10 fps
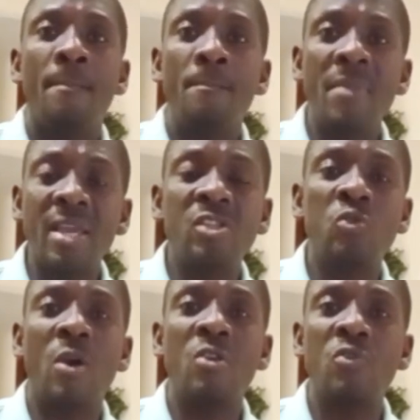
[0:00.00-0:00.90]
Make
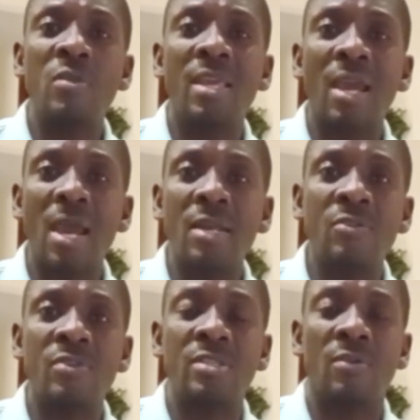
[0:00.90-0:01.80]
sure you know the
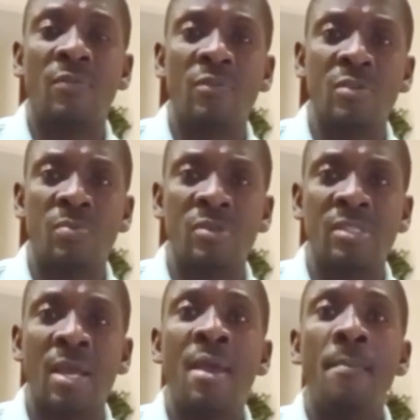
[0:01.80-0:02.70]
address of your sponsor.